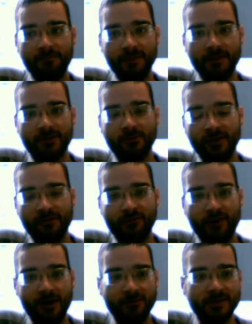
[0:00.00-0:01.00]
the
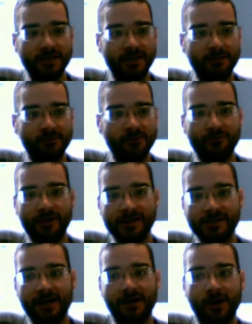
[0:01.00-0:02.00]
24 hours that he would have
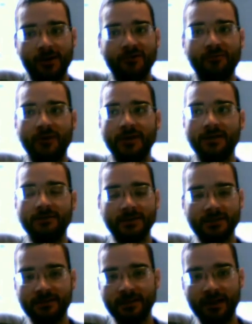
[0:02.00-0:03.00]
raised that kind of money.
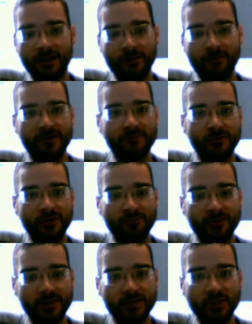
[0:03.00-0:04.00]
Incredible, and it
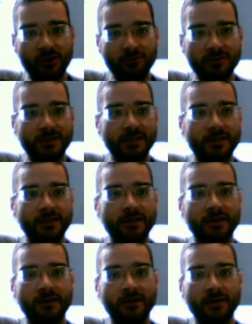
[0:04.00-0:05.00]
really shows
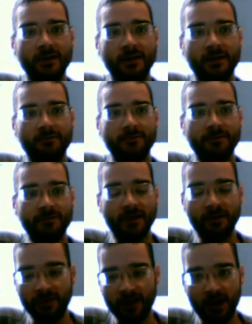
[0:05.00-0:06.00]
the
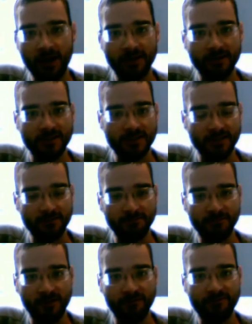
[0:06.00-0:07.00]
kindness
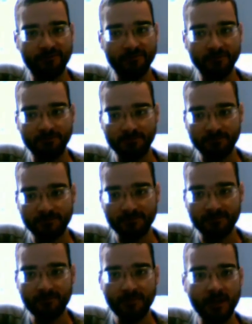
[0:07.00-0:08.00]
of
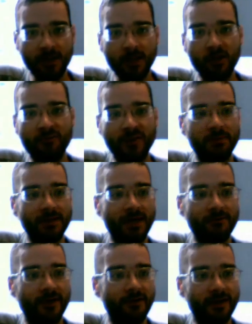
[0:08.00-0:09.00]
a lot of people
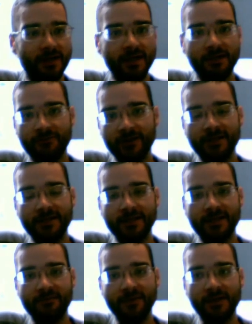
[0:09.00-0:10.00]
out there. It really did
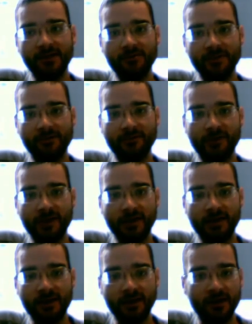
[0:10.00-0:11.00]
give me a little bit
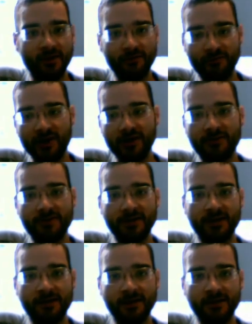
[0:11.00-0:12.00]
of faith
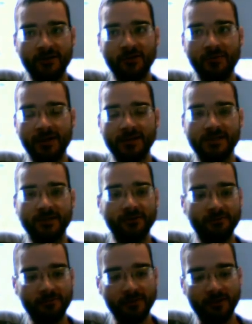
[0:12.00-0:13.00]
in humanity that,
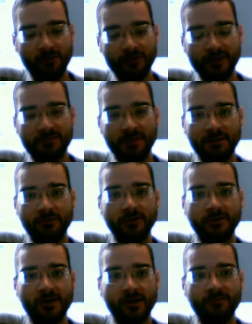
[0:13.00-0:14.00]
you know, all these people
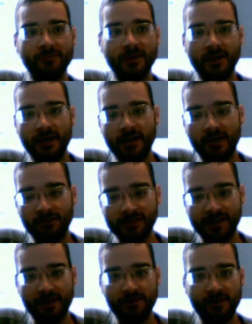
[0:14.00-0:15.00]
could come
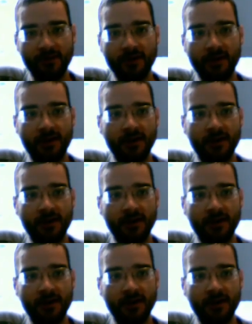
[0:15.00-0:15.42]
together,